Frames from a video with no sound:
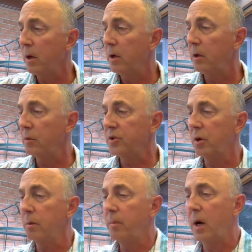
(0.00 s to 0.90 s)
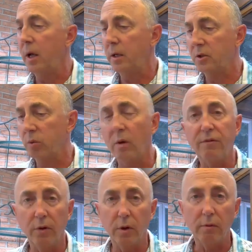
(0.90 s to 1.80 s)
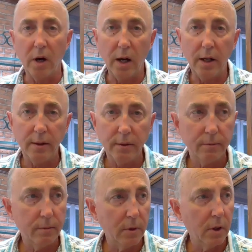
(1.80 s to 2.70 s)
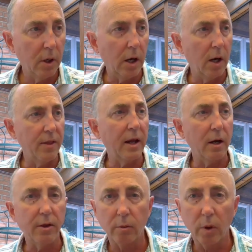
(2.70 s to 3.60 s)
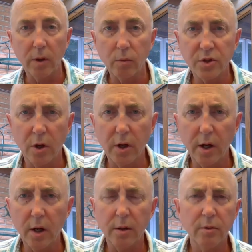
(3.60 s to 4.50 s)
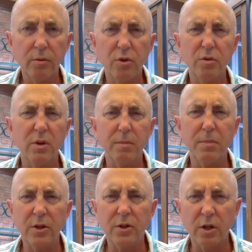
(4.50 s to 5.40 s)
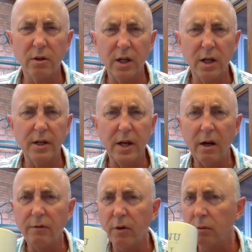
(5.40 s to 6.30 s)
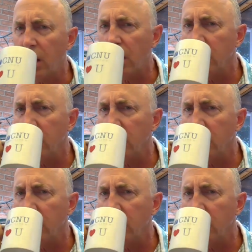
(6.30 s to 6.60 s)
was on my 12-foot rod. That other one was on generally a 9-foot rod.